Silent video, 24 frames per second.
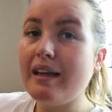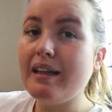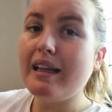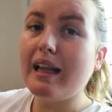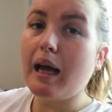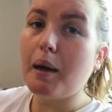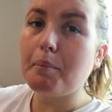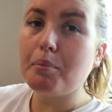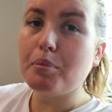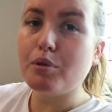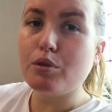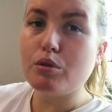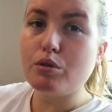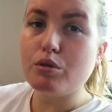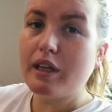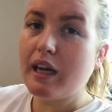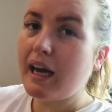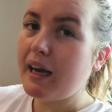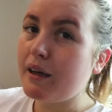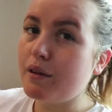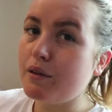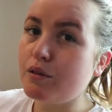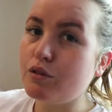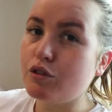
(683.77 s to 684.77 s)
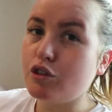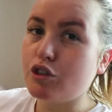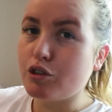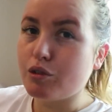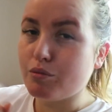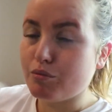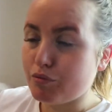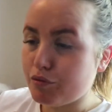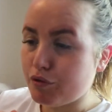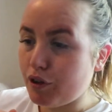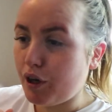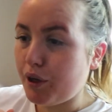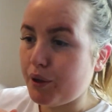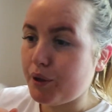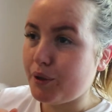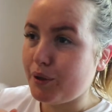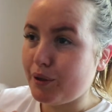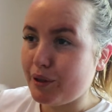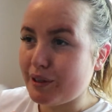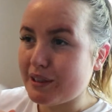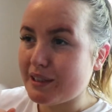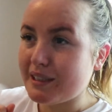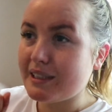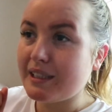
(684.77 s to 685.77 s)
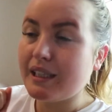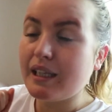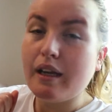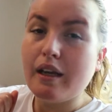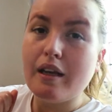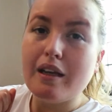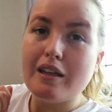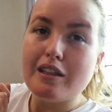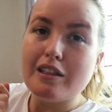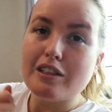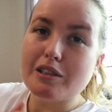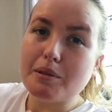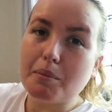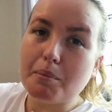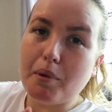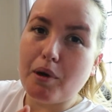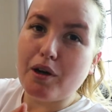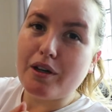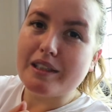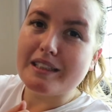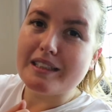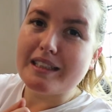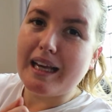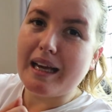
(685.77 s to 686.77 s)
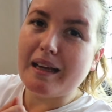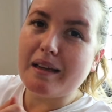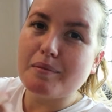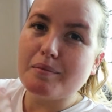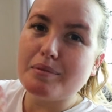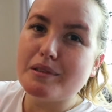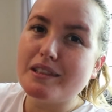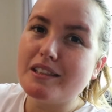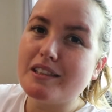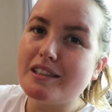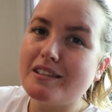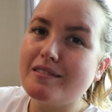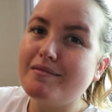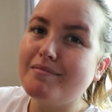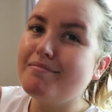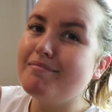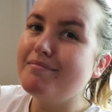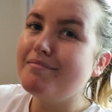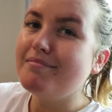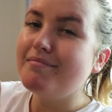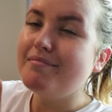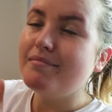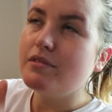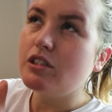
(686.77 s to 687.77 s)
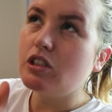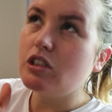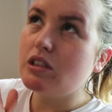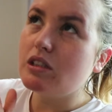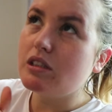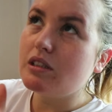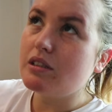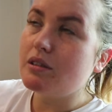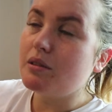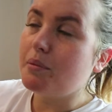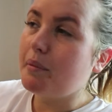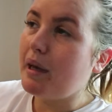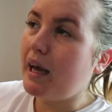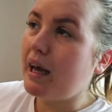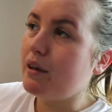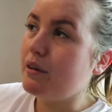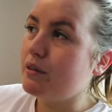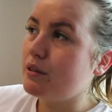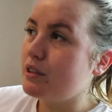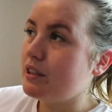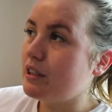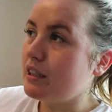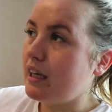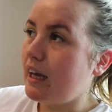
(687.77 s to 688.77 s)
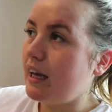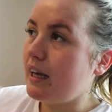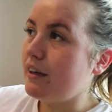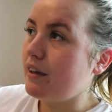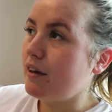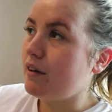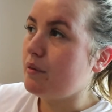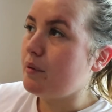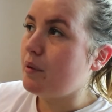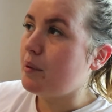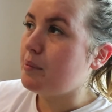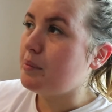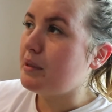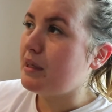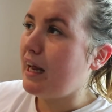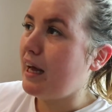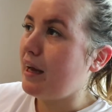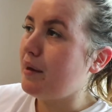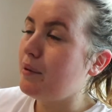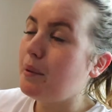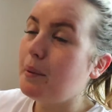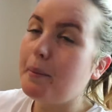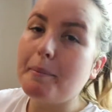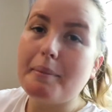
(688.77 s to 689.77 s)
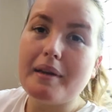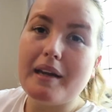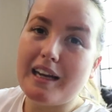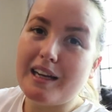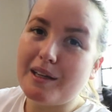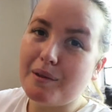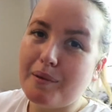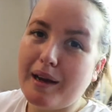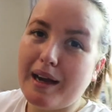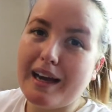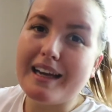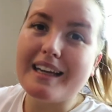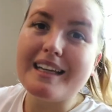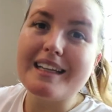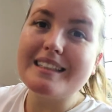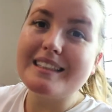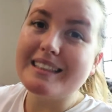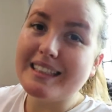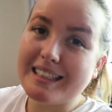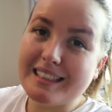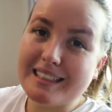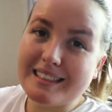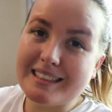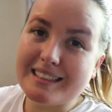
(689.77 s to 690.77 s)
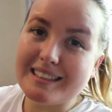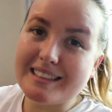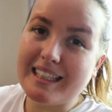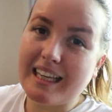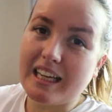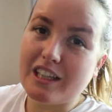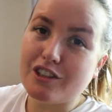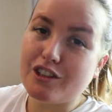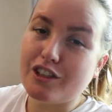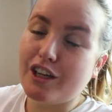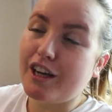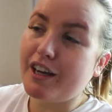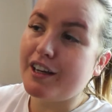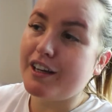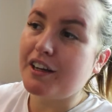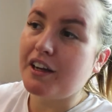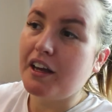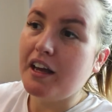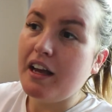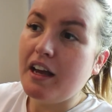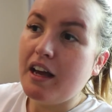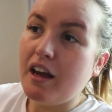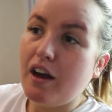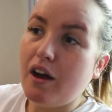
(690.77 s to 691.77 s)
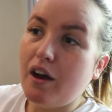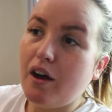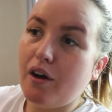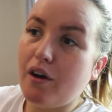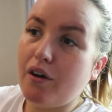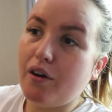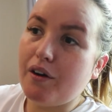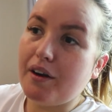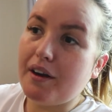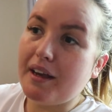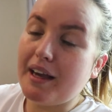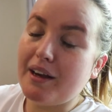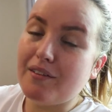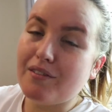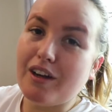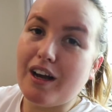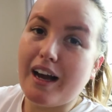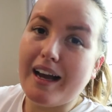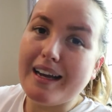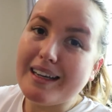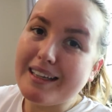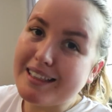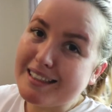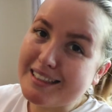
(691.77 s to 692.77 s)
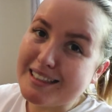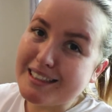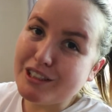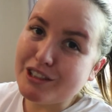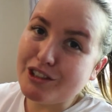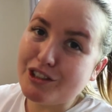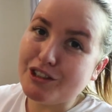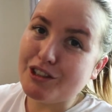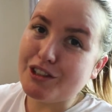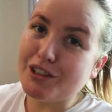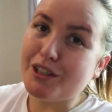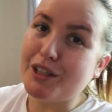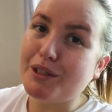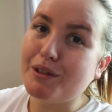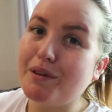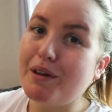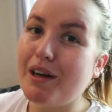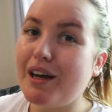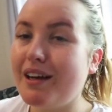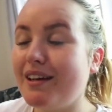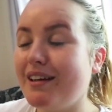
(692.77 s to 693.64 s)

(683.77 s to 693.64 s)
lat pull down, some rows, some biceps, something else I cannot remember now. But anyway, decent session. I have got editing to do.